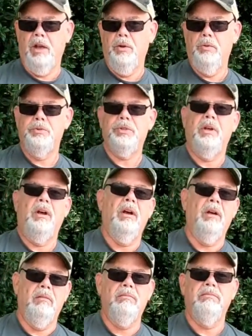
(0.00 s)
O's
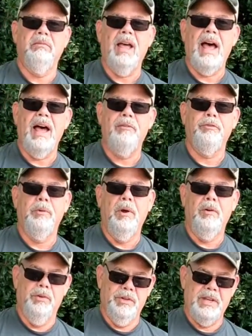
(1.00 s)
line
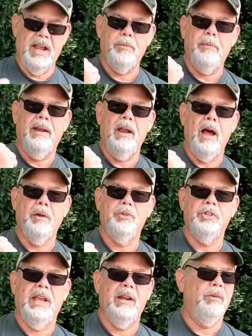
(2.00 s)
from over at South Main
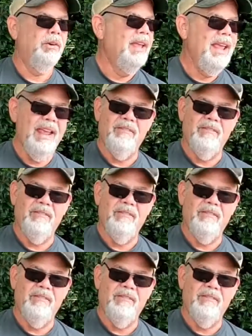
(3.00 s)
Auto Channel.